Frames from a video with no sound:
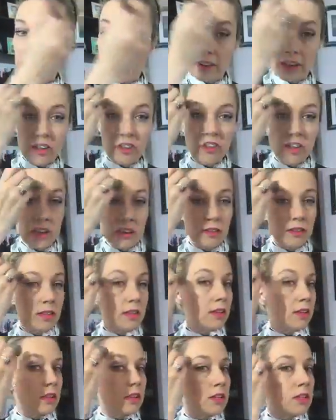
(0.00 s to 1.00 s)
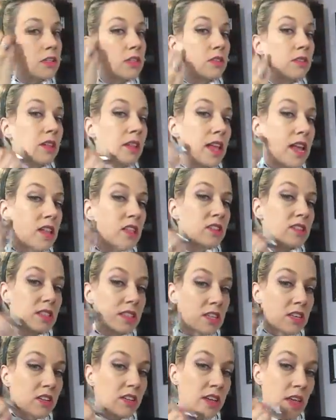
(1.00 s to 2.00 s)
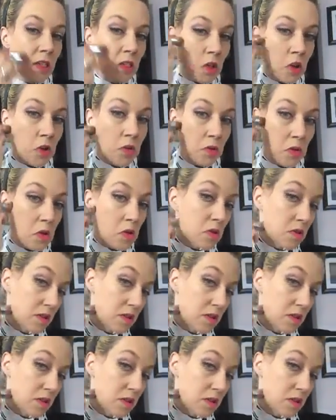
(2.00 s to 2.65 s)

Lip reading: foundation. So in the light it looks a little yellow.